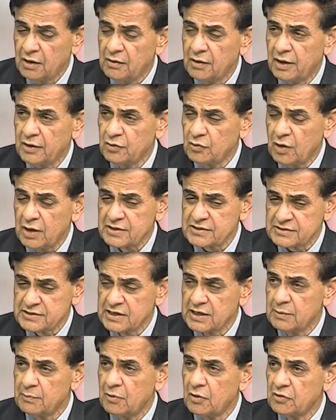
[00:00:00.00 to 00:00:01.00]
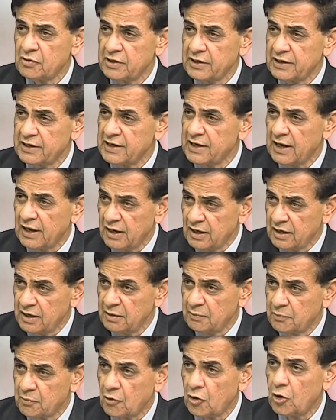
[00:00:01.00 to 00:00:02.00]
Are you asking about Nikki
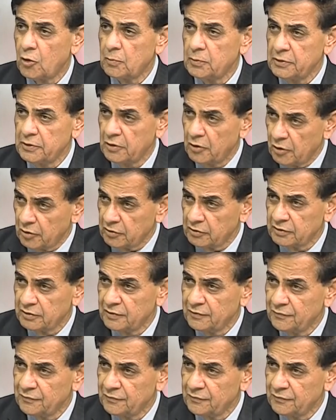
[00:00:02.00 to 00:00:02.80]
Haley? Probably not.